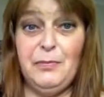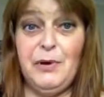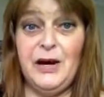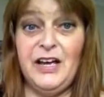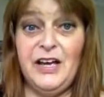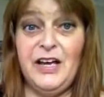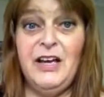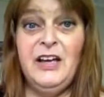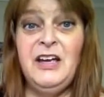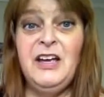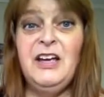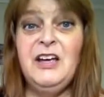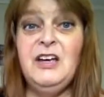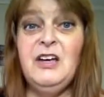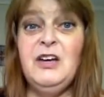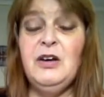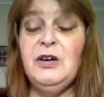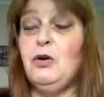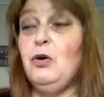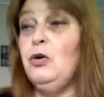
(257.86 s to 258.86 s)

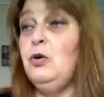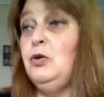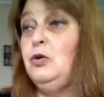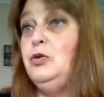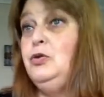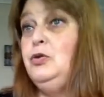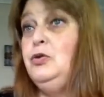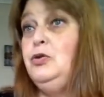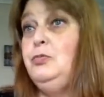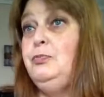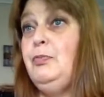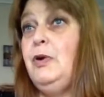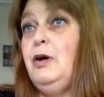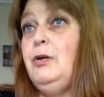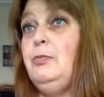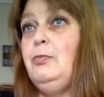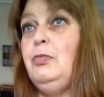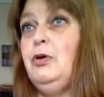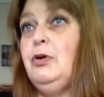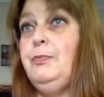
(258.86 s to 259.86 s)
or you
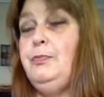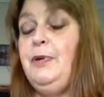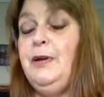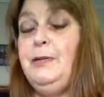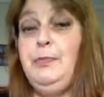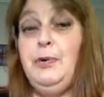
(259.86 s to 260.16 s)
might want to be